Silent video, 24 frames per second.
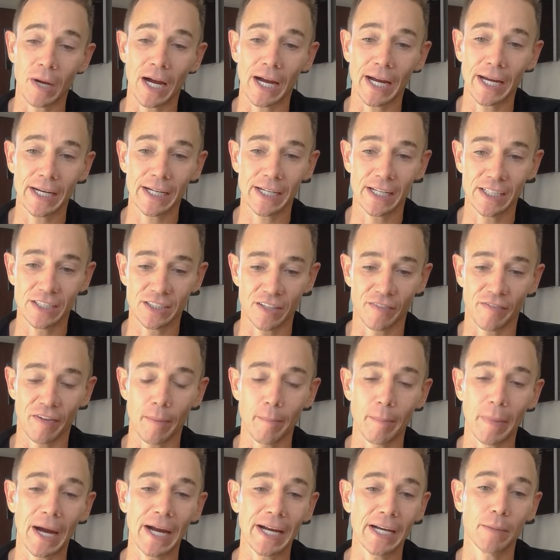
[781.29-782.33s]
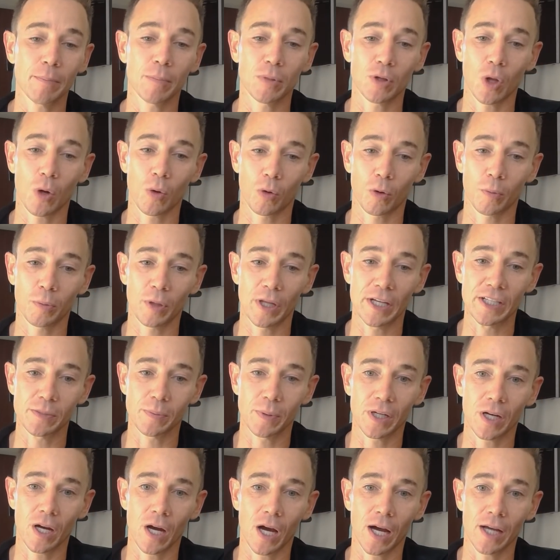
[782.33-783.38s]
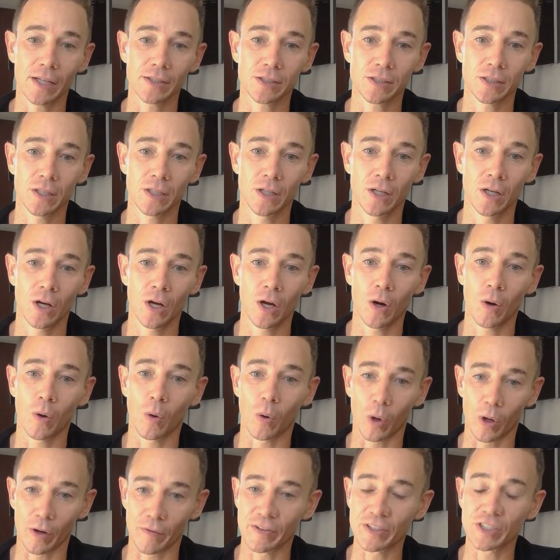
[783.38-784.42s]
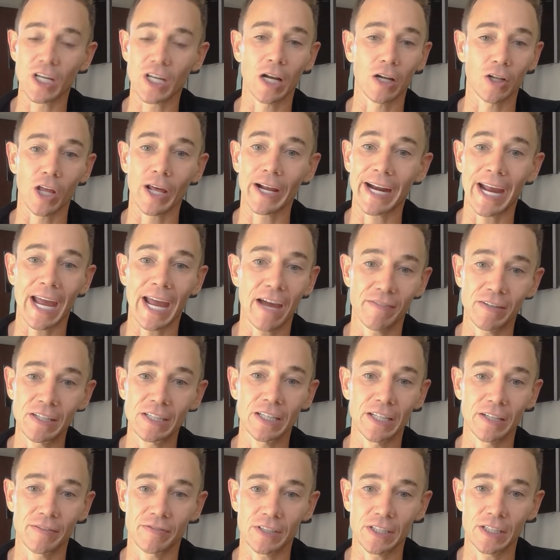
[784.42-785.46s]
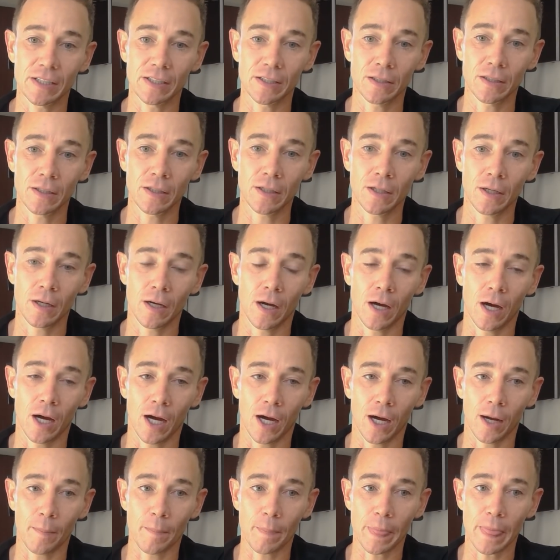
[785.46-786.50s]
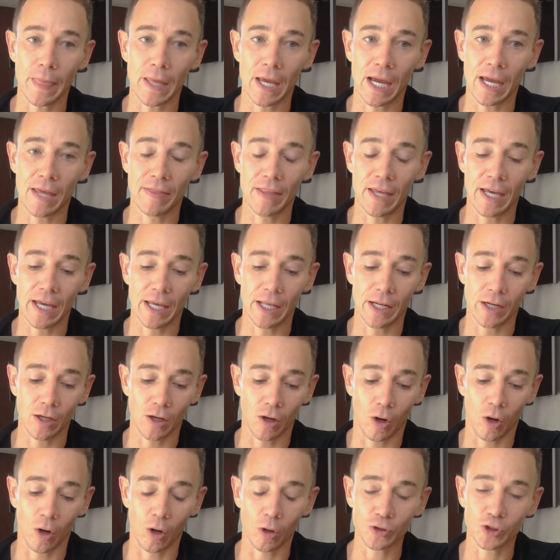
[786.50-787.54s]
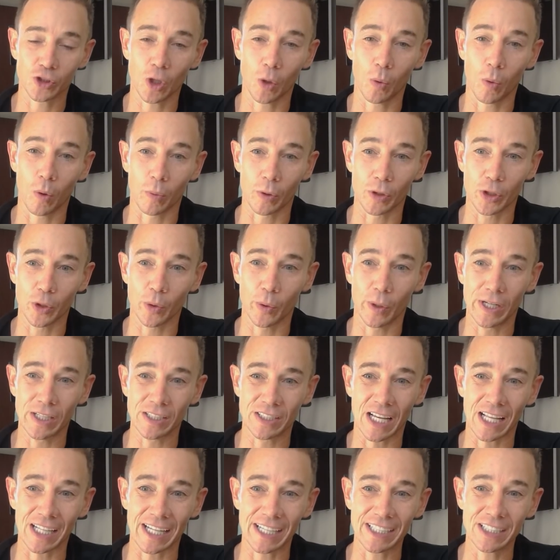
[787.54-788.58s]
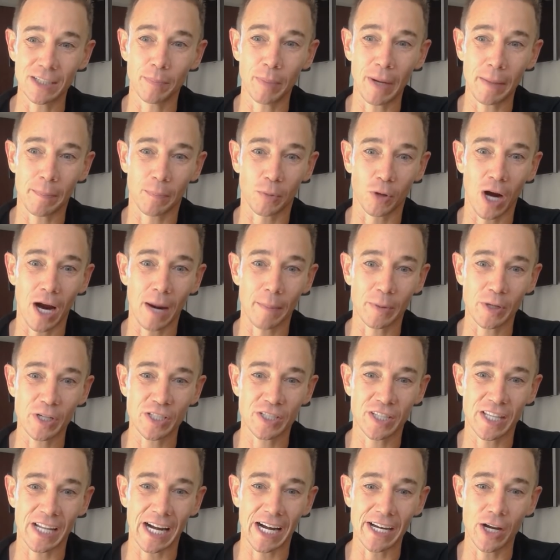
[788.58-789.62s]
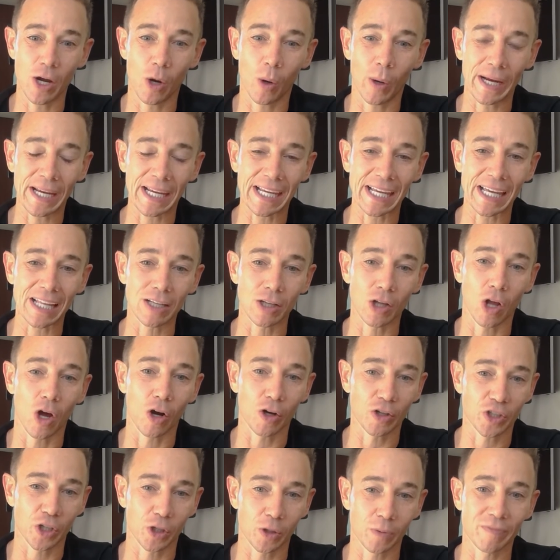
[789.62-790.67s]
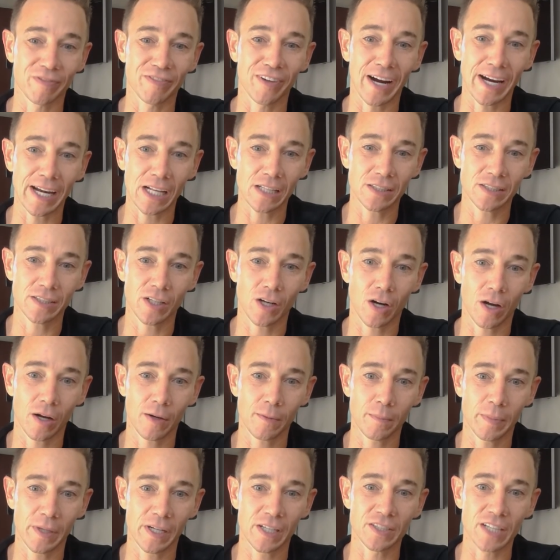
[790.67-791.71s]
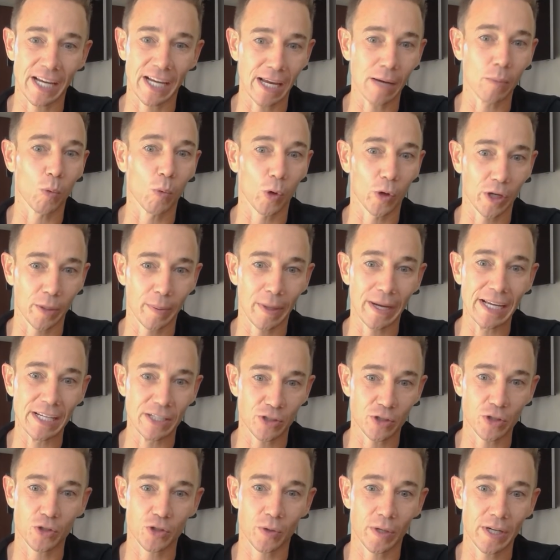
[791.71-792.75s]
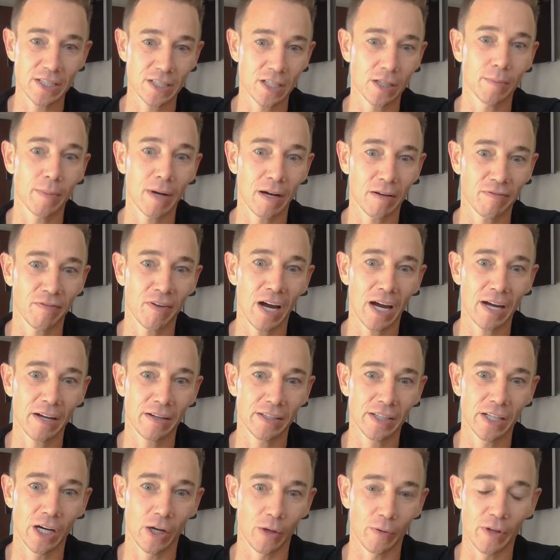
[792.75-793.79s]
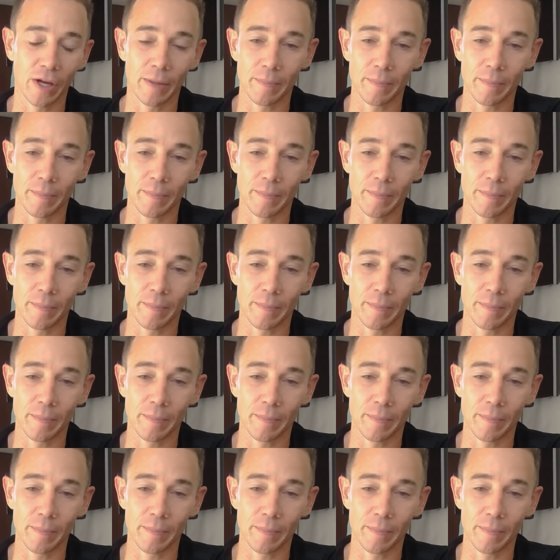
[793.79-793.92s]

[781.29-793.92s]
buying is if I'm buying it below replacement cost or if it's got a lot of heavy lifting. Um, and then also, what we're doing is I like to buy properties that I know I can get long term financing on because I am worried about interest rates in about five. You know,